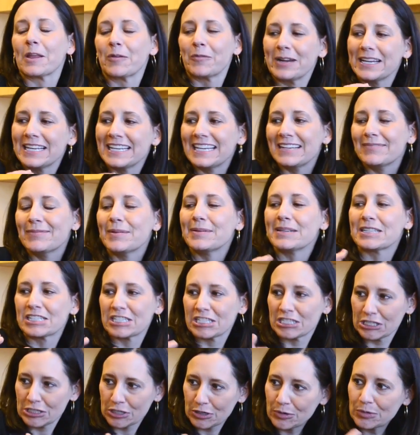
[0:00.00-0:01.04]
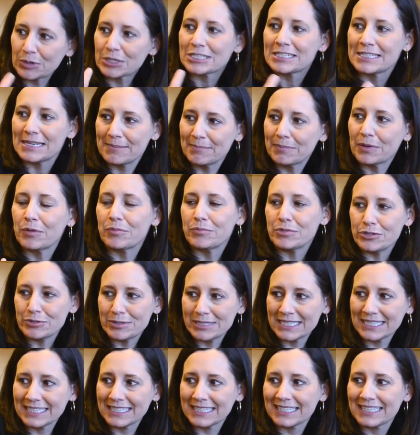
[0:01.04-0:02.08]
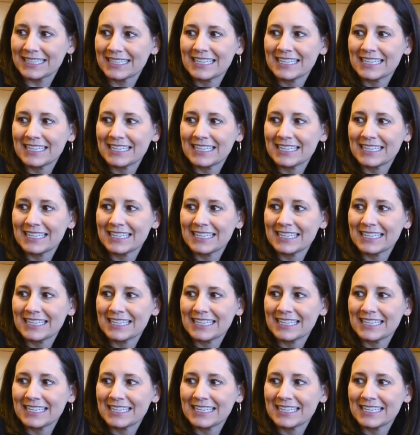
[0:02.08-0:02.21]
we need maybe a slower tempo music.